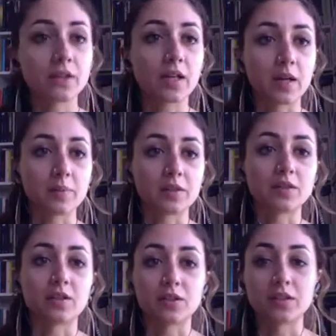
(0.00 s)
happened
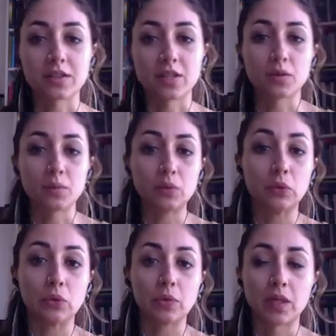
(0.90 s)
under a
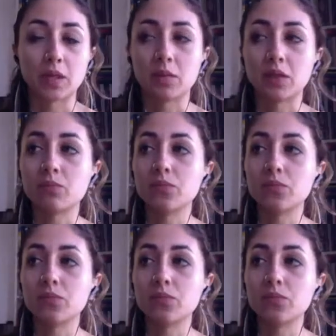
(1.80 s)
Saturn-Pluto alignment.